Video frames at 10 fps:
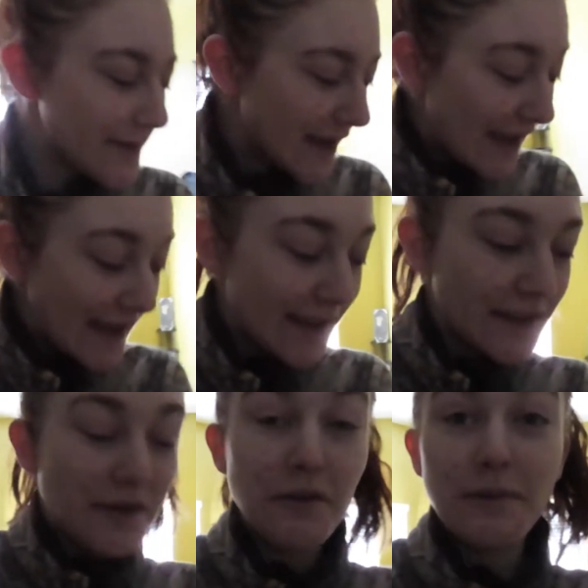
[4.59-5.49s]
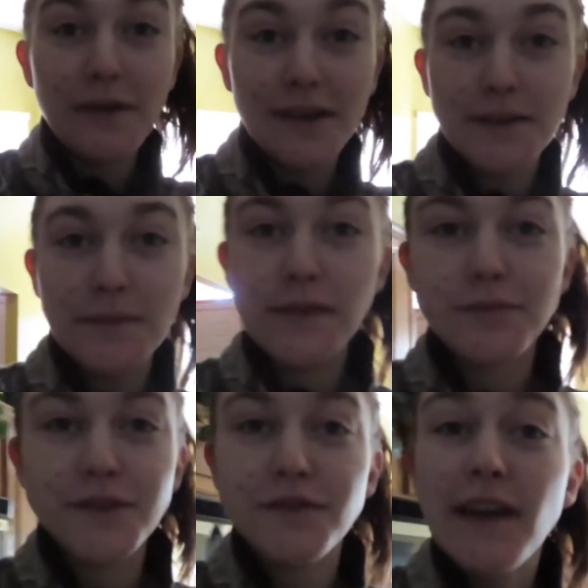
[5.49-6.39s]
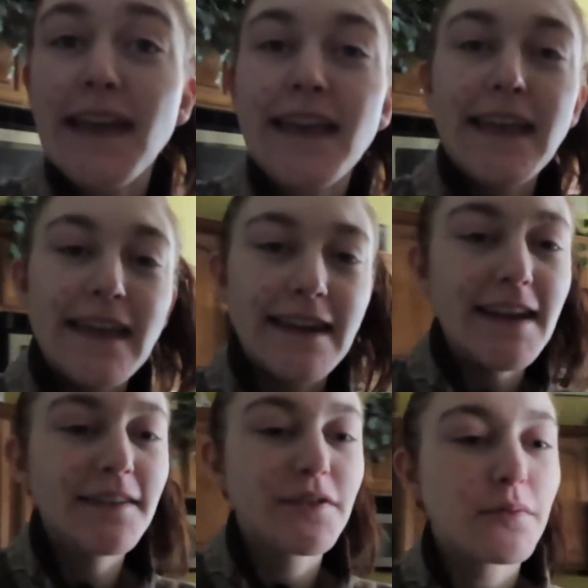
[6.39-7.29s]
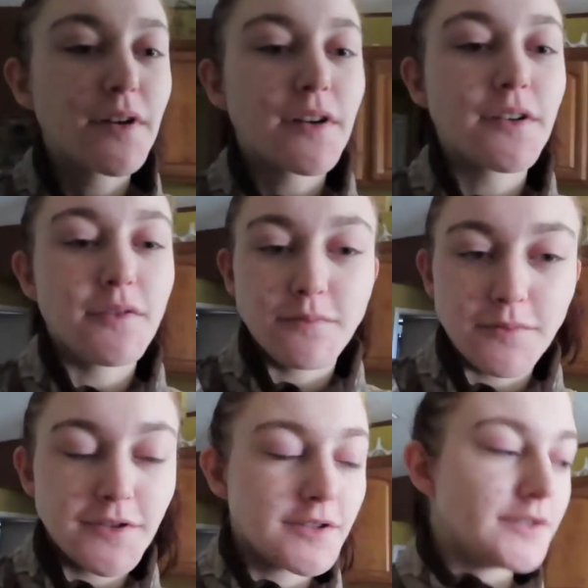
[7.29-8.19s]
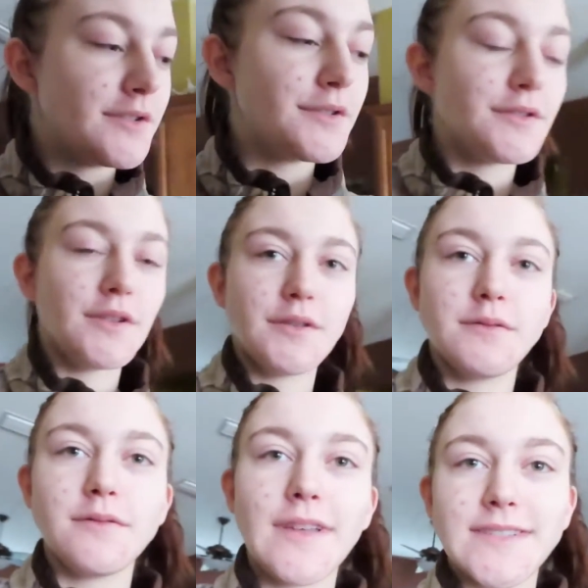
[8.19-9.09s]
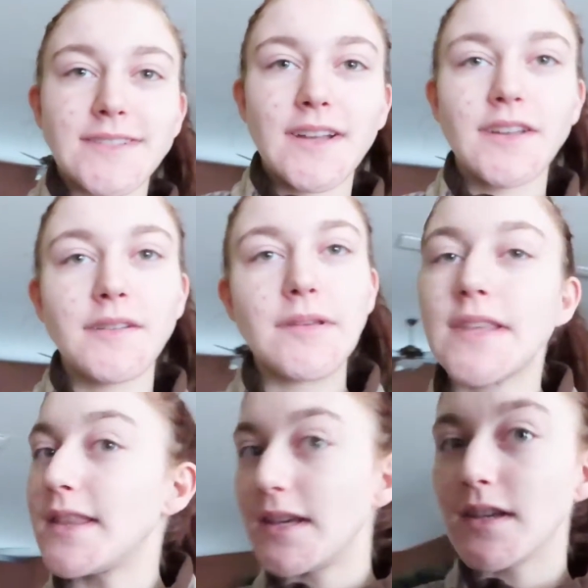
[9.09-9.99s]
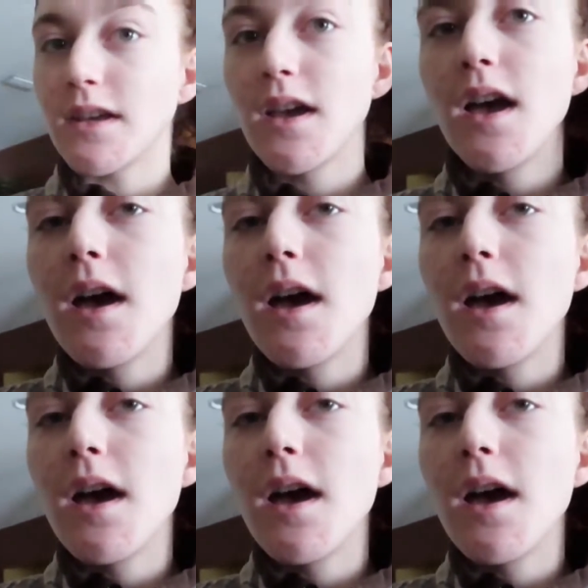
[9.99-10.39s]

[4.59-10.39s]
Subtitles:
but I know I'm not going to be able to, and I have to work on homework, so that's not going to be a thing.